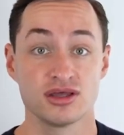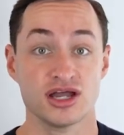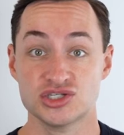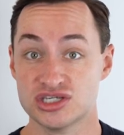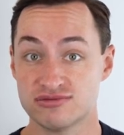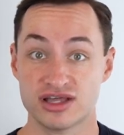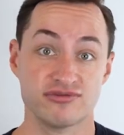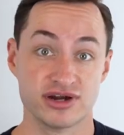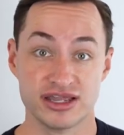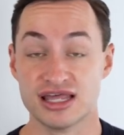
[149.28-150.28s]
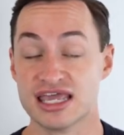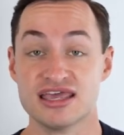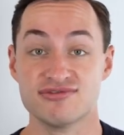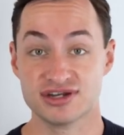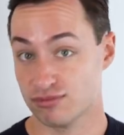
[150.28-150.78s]
achieve like a very like
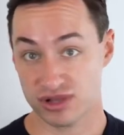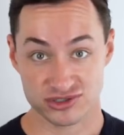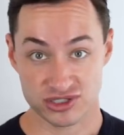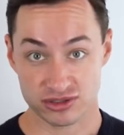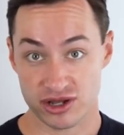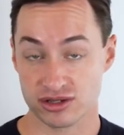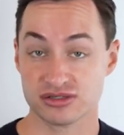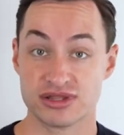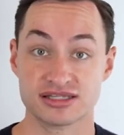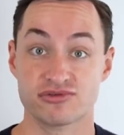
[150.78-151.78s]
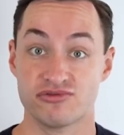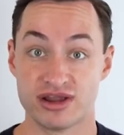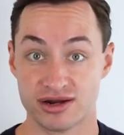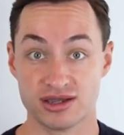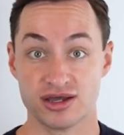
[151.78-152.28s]
even complexioned look. So that's
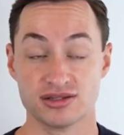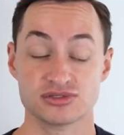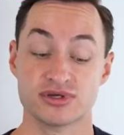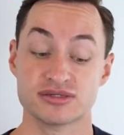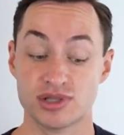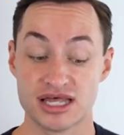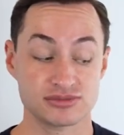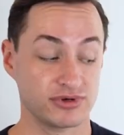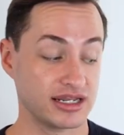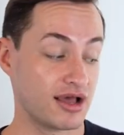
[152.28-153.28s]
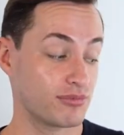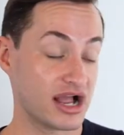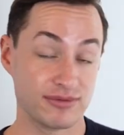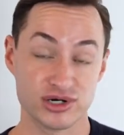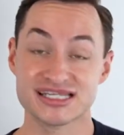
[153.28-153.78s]
very good. It's always a plus when
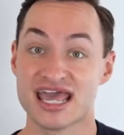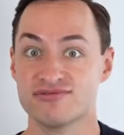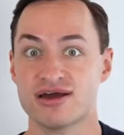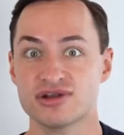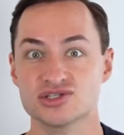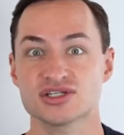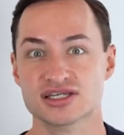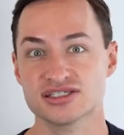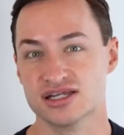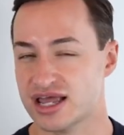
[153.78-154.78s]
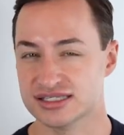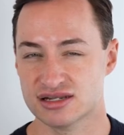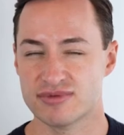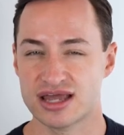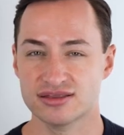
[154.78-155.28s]
primers and foundations contain
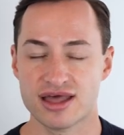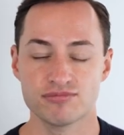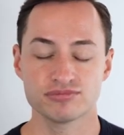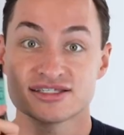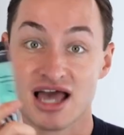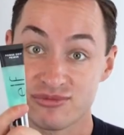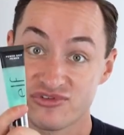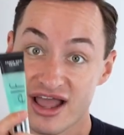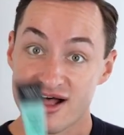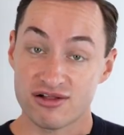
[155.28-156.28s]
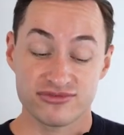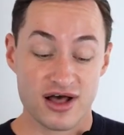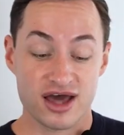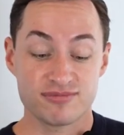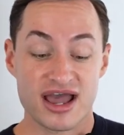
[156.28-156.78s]
niacinamide in them. Time for
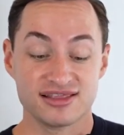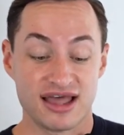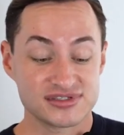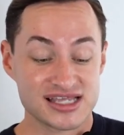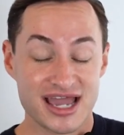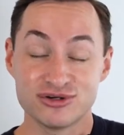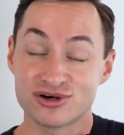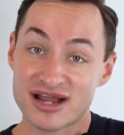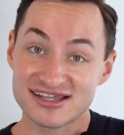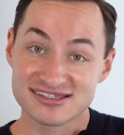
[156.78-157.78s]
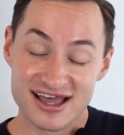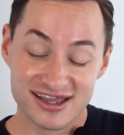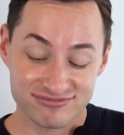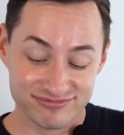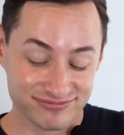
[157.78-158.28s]
e.l.f. on my left side, your right
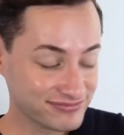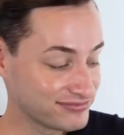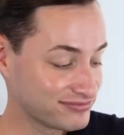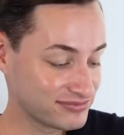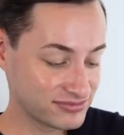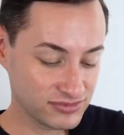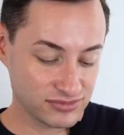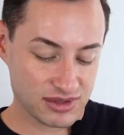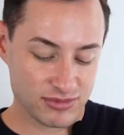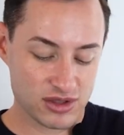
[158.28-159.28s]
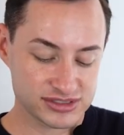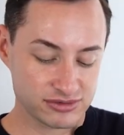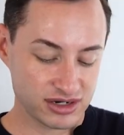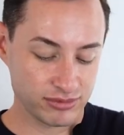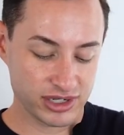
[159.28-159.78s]
side.
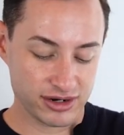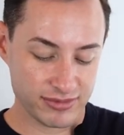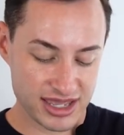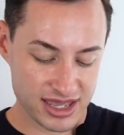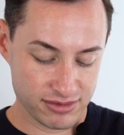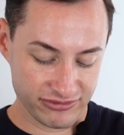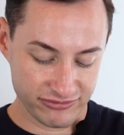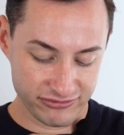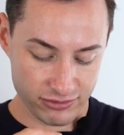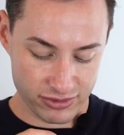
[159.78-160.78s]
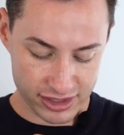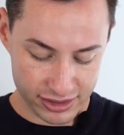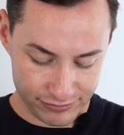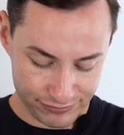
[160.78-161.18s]
Also gonna put it on my hand before.